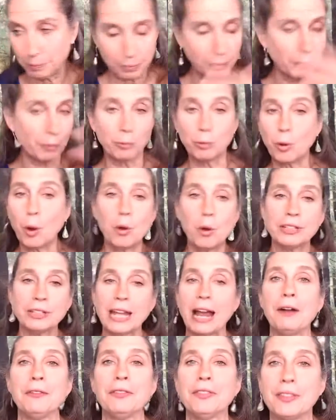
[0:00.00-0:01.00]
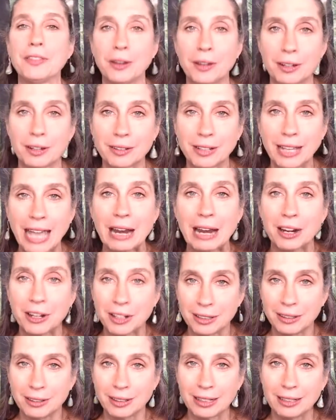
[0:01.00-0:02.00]
roll down the
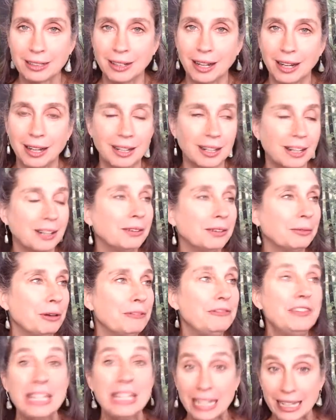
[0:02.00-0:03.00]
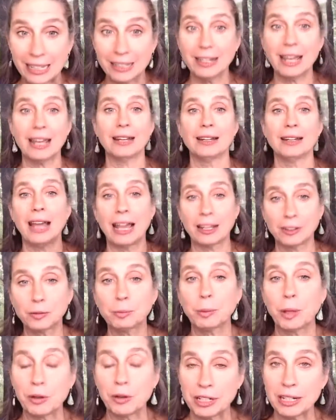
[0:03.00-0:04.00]
ravine and
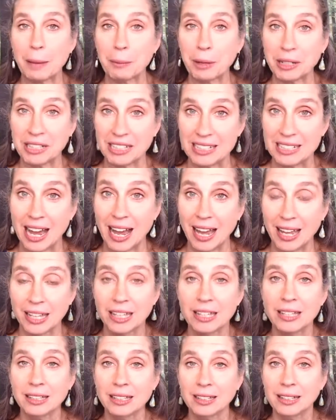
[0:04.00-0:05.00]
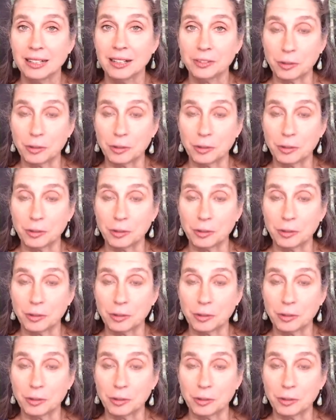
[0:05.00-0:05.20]
explode, and I'm going to die. So